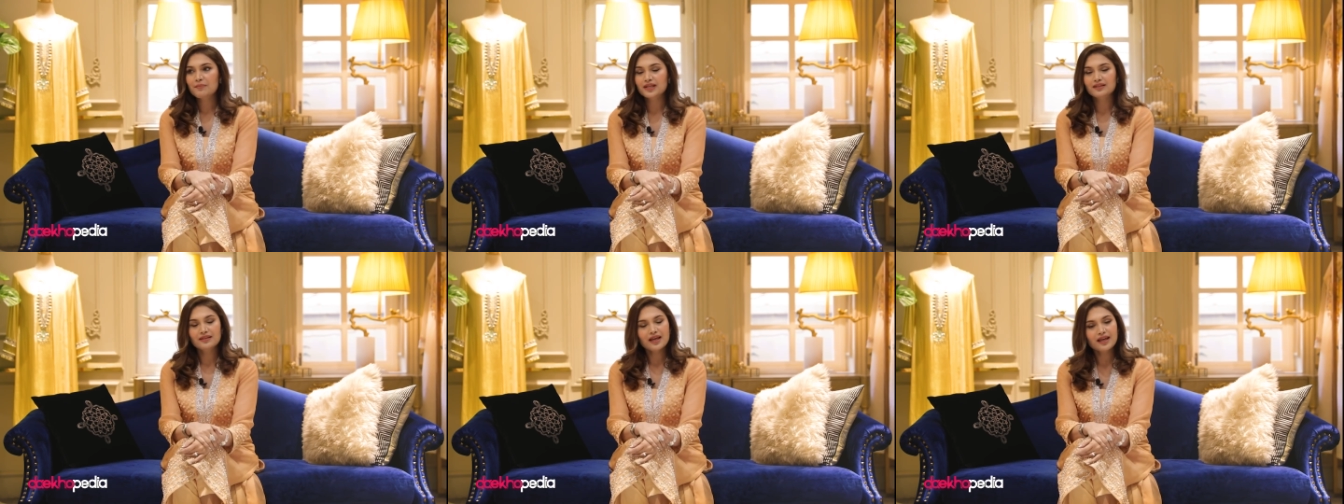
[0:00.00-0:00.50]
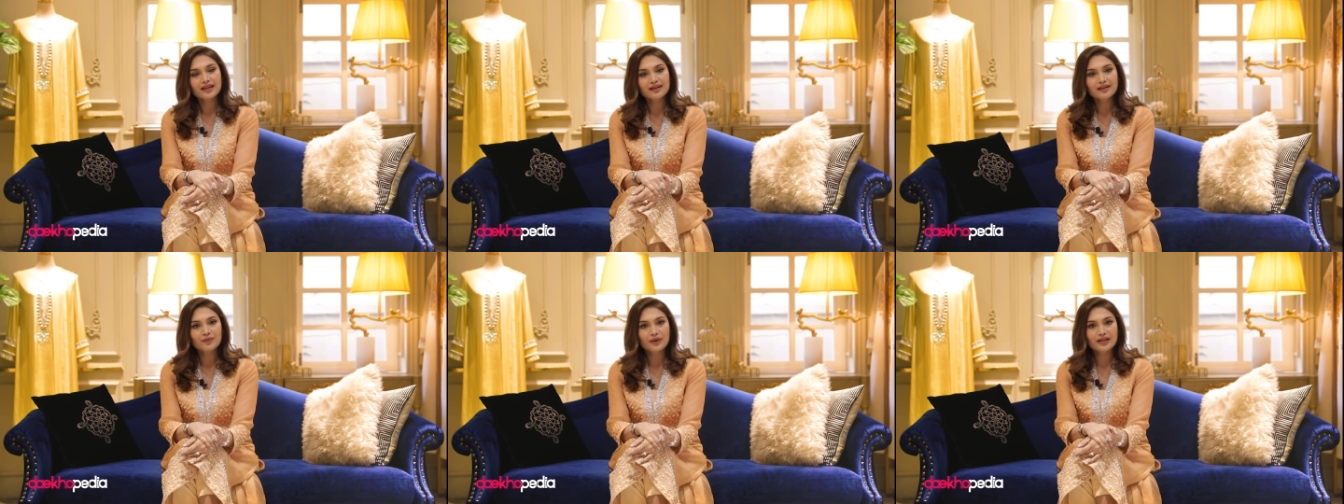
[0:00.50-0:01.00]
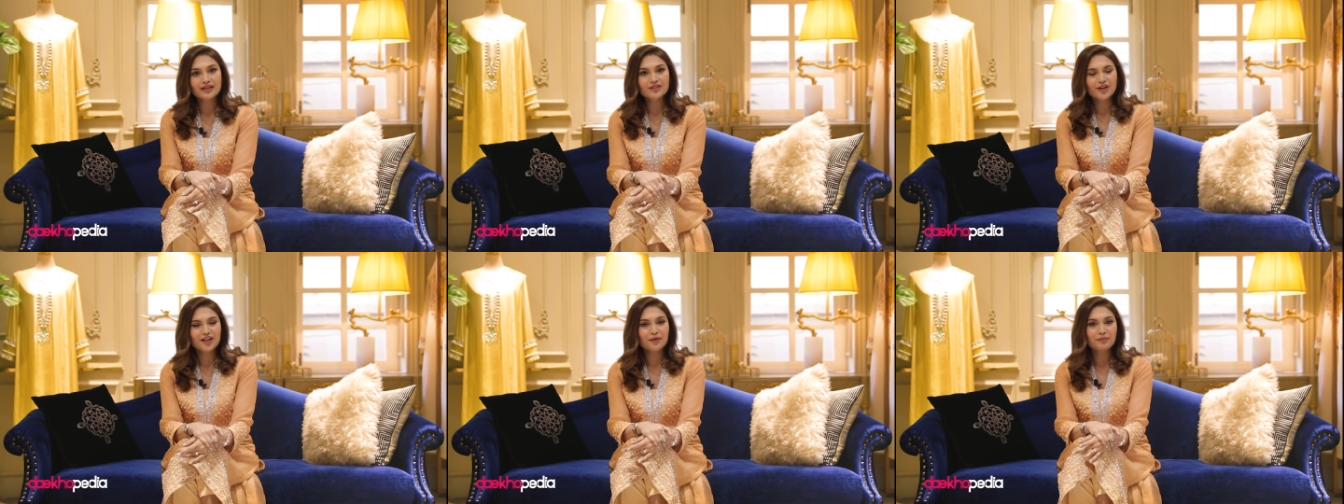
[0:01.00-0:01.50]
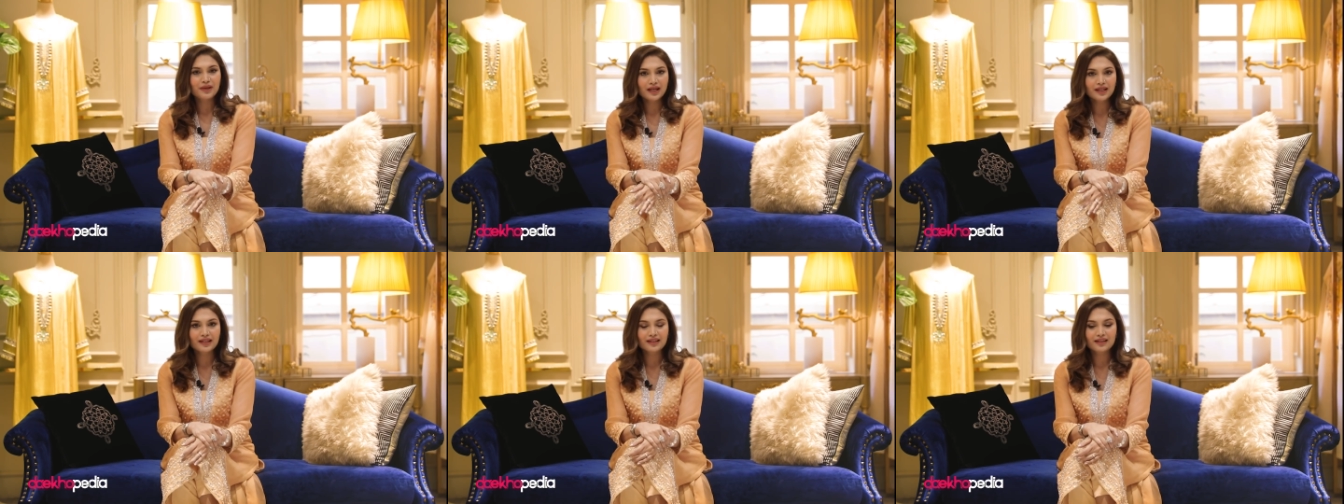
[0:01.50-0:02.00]
But then when I started
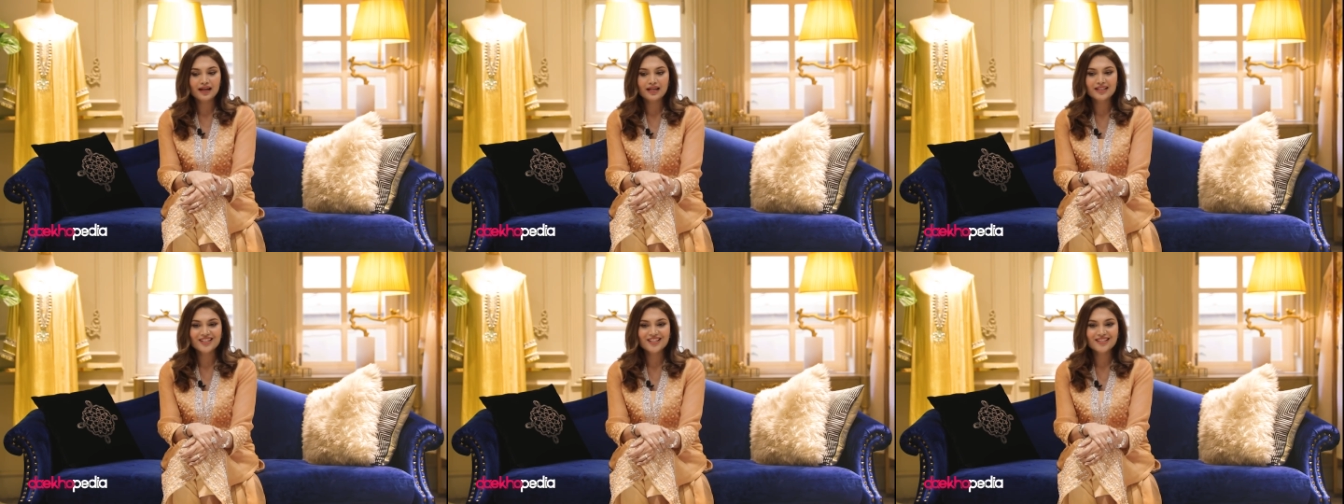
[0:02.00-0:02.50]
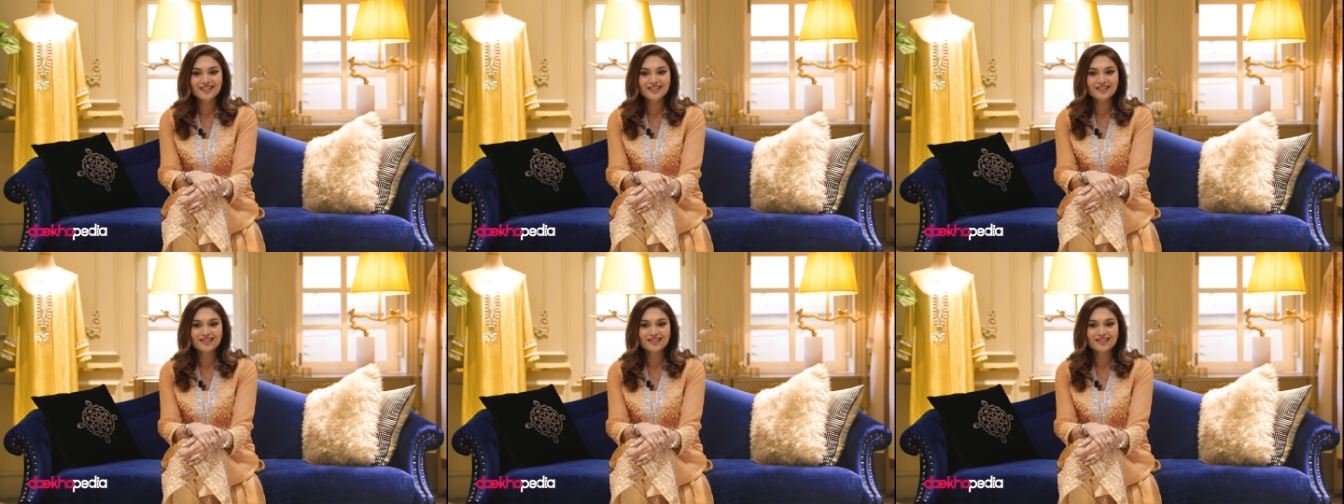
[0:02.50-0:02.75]
applying, I just